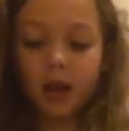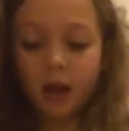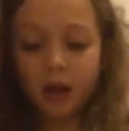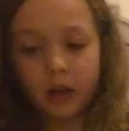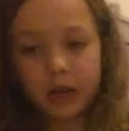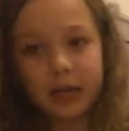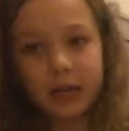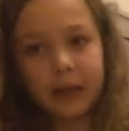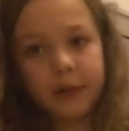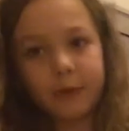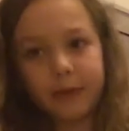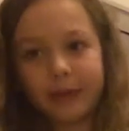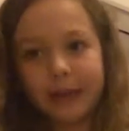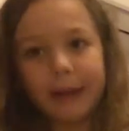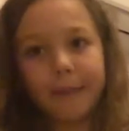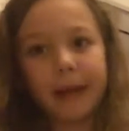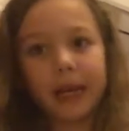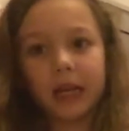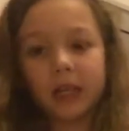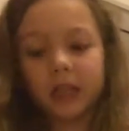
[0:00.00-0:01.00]
Luckily we
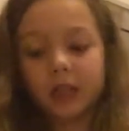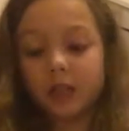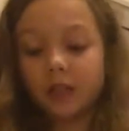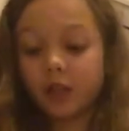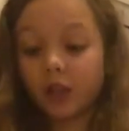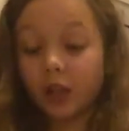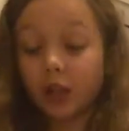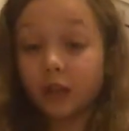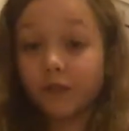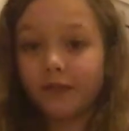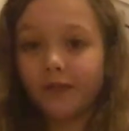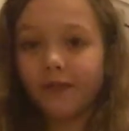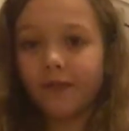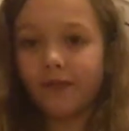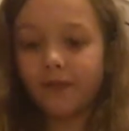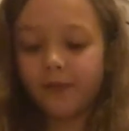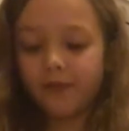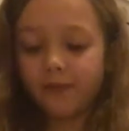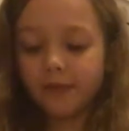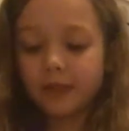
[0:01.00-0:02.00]
get back just
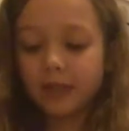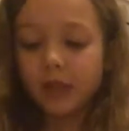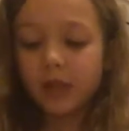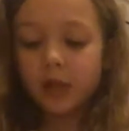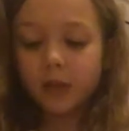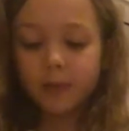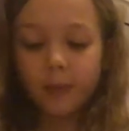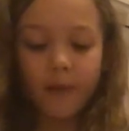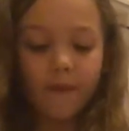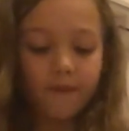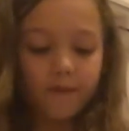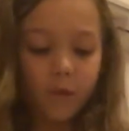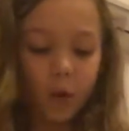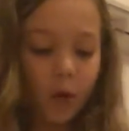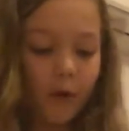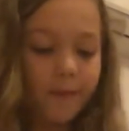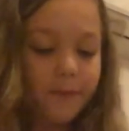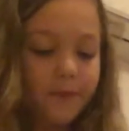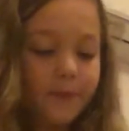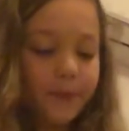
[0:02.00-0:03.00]

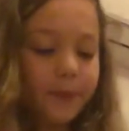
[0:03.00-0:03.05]
before.